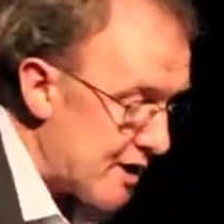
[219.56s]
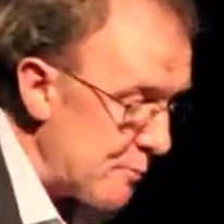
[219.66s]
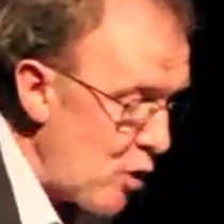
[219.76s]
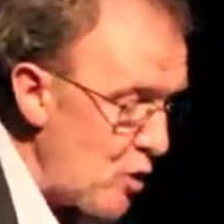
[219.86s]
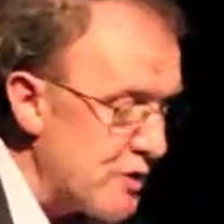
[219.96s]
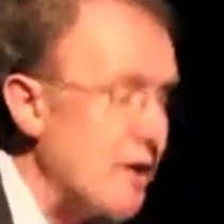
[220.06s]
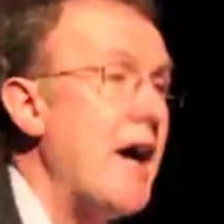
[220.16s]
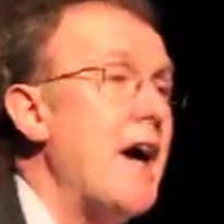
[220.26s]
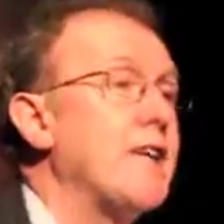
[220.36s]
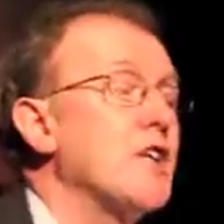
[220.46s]
I
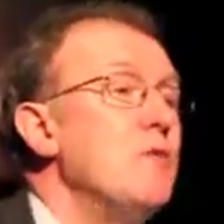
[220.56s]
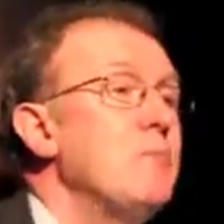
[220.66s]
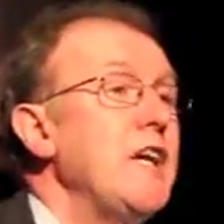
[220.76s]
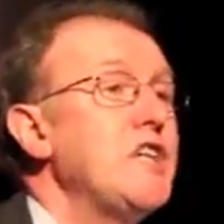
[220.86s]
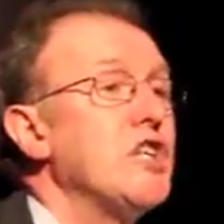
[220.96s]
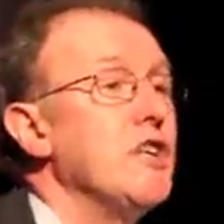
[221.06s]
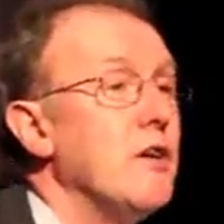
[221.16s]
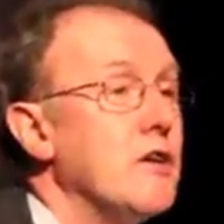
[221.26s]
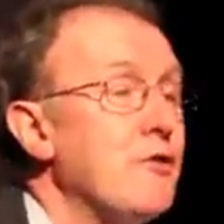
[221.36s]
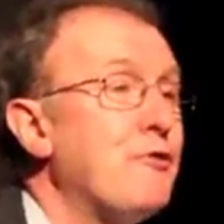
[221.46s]
suppose, the
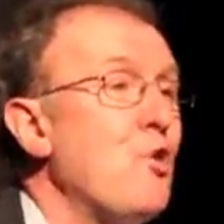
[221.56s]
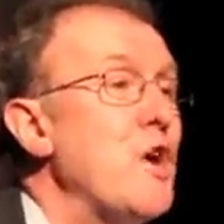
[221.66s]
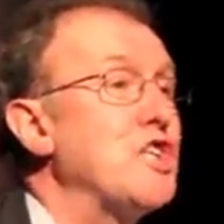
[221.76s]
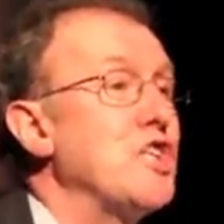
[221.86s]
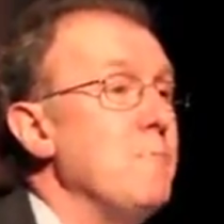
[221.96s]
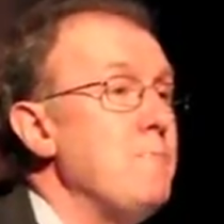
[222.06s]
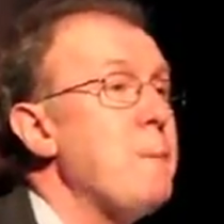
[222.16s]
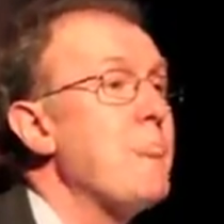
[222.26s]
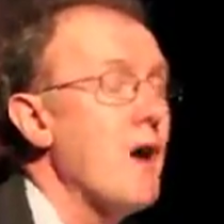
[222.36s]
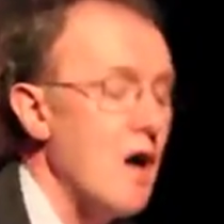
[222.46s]
completion, the
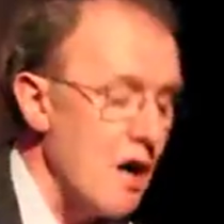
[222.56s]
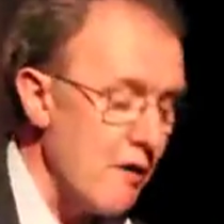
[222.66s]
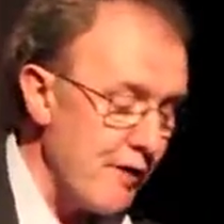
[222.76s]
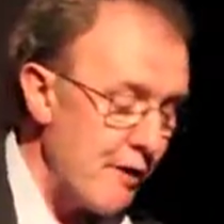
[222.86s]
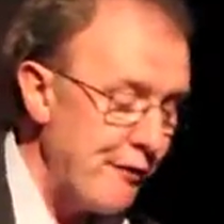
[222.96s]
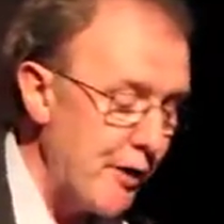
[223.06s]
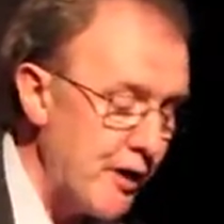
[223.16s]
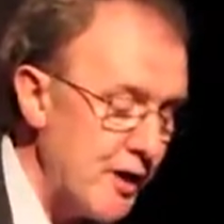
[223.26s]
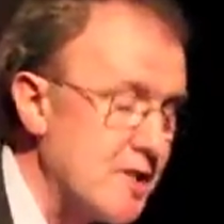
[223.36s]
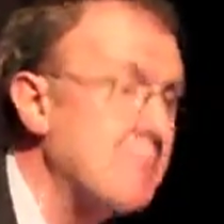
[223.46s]
fruition of a
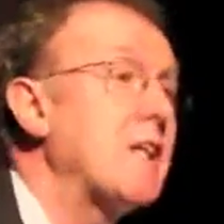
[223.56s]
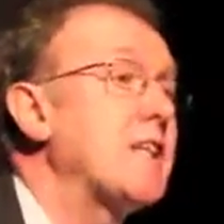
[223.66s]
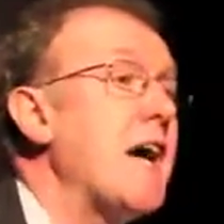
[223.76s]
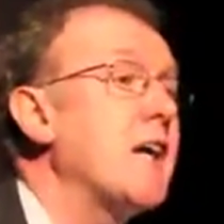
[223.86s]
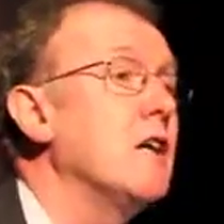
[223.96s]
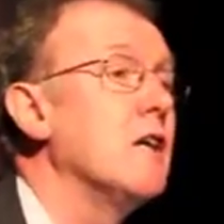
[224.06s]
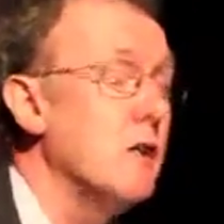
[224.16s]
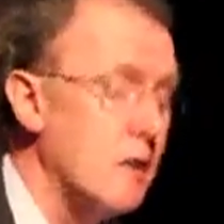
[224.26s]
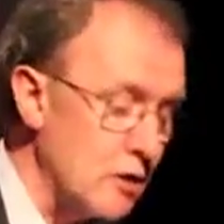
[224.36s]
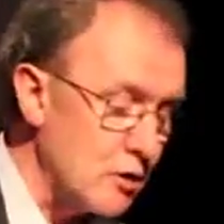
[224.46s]
very
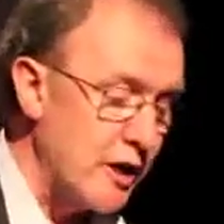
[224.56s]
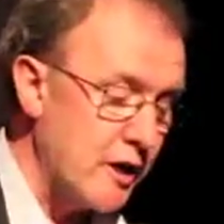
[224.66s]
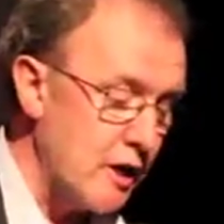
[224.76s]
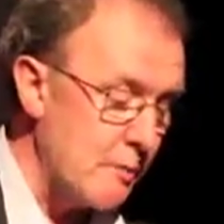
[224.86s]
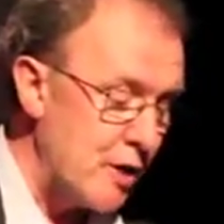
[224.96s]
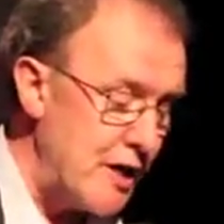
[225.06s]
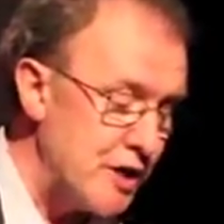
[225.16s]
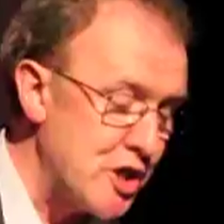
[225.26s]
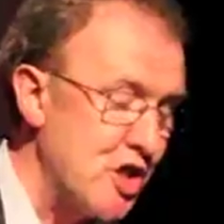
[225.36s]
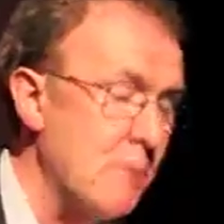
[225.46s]
spectacular critical
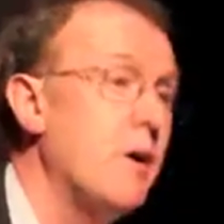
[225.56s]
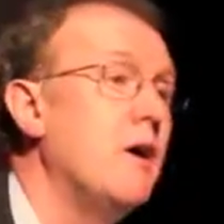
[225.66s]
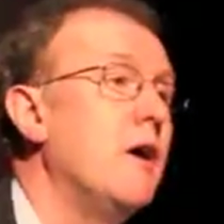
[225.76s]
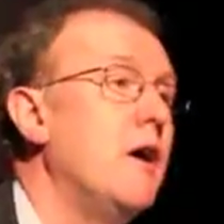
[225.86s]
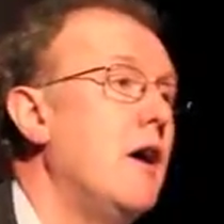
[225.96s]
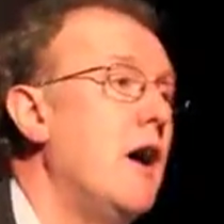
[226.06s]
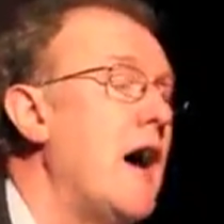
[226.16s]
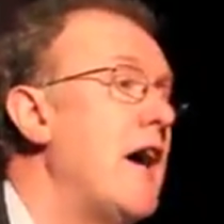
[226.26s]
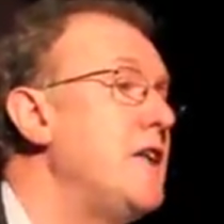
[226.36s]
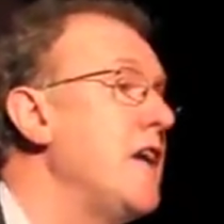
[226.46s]
apprenticeship,
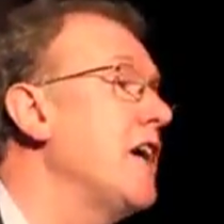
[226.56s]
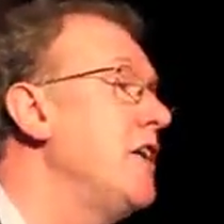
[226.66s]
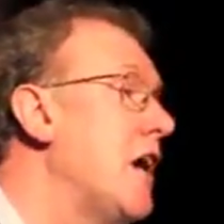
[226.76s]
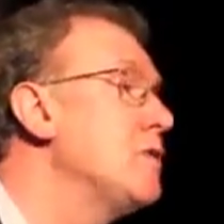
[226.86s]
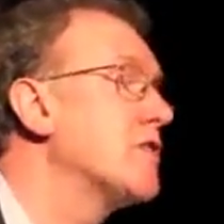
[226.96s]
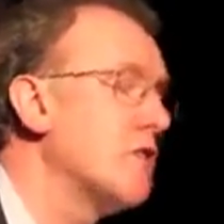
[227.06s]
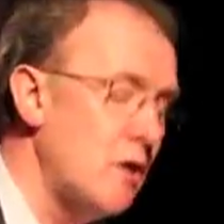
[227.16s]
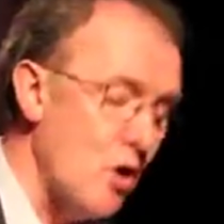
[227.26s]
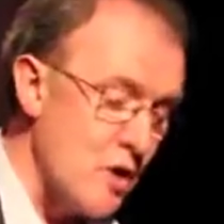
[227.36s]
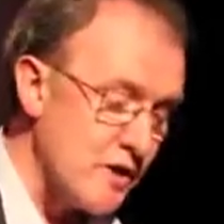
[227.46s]
and they
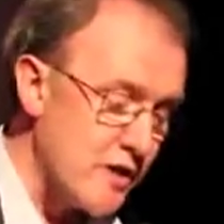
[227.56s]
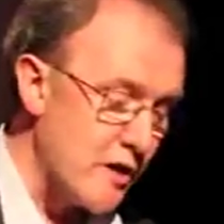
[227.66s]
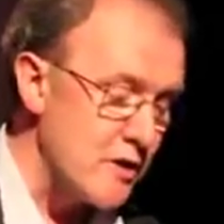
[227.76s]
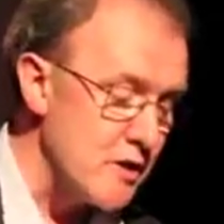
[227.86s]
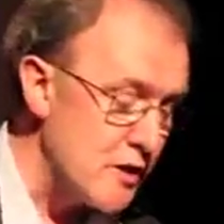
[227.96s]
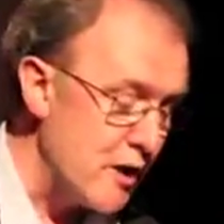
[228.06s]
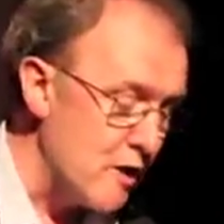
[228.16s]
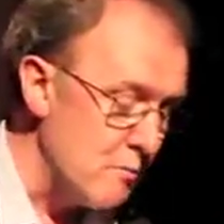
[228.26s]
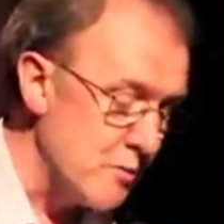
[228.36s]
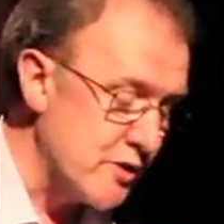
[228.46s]
announced in no uncertain
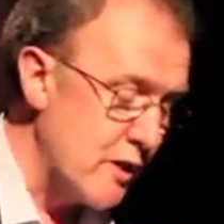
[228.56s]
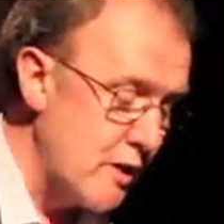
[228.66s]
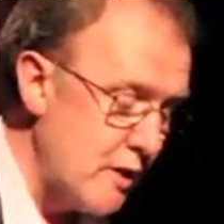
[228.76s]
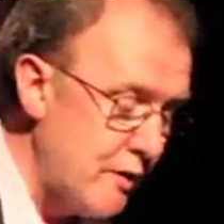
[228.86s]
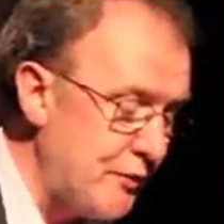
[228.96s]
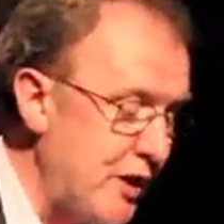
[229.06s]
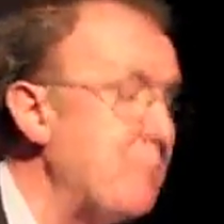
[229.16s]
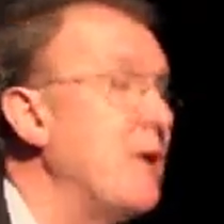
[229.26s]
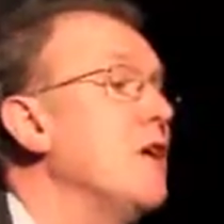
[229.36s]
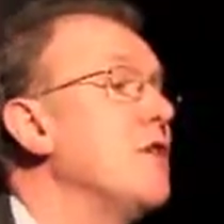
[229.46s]
terms
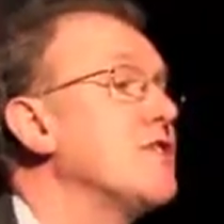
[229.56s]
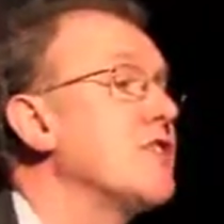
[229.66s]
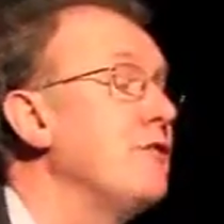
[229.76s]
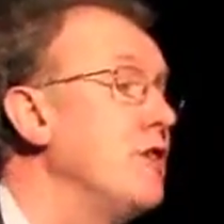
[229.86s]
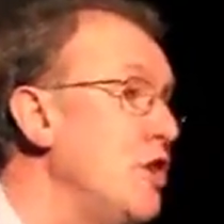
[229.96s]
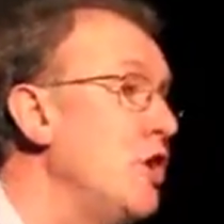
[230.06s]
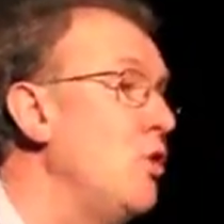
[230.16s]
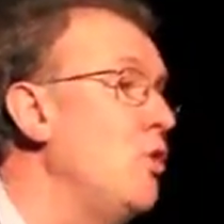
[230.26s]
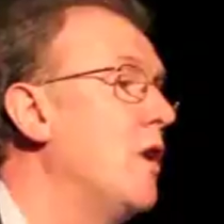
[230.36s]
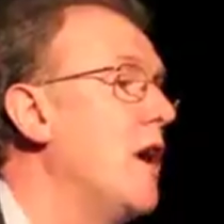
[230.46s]
the appearance of a
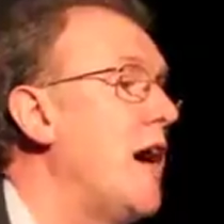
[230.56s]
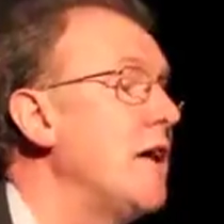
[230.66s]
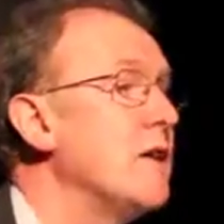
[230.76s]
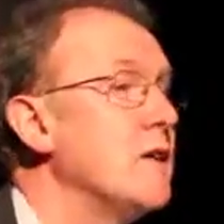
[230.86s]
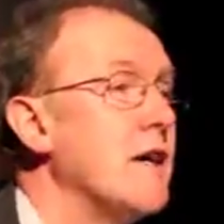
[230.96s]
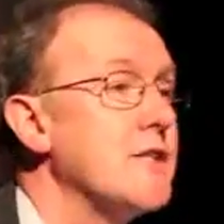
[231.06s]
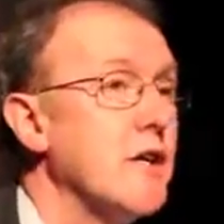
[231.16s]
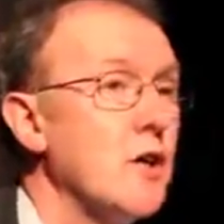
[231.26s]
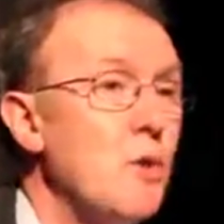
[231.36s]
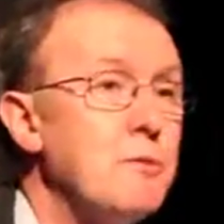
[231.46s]
new and,
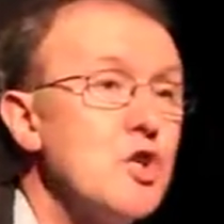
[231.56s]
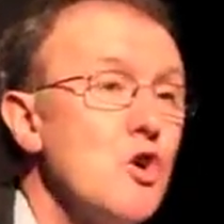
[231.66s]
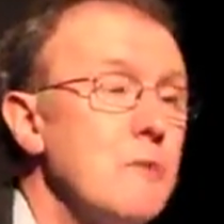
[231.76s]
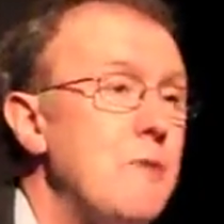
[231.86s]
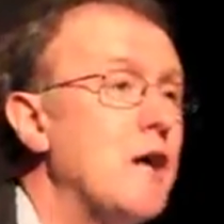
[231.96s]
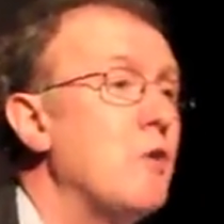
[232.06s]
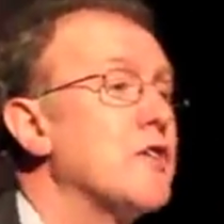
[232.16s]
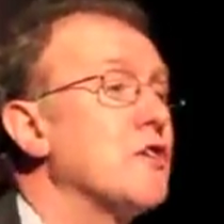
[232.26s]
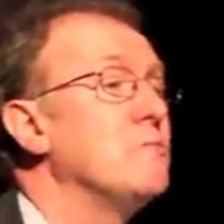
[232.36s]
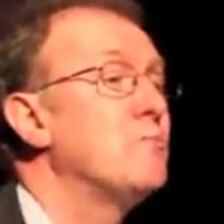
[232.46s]
as I hope to show in many
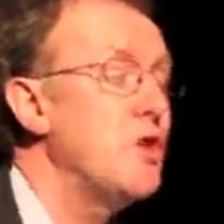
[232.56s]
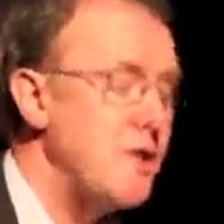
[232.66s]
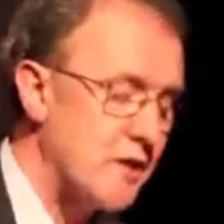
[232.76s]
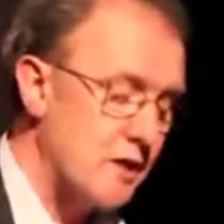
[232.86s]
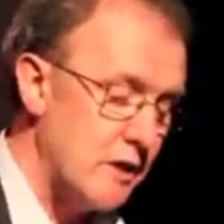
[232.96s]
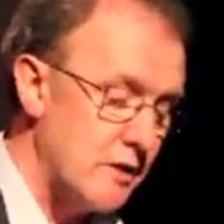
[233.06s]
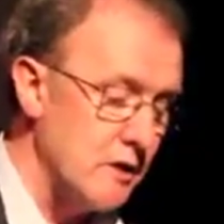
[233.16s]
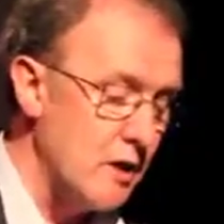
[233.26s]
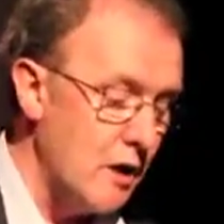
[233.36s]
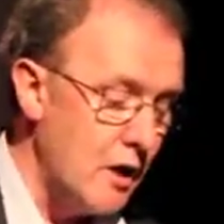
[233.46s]
ways,
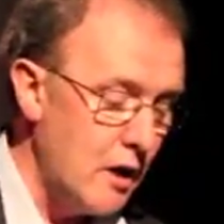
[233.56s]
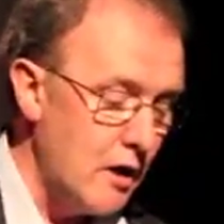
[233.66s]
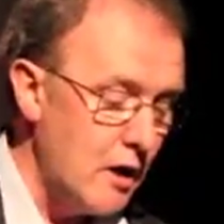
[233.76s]
unprecedented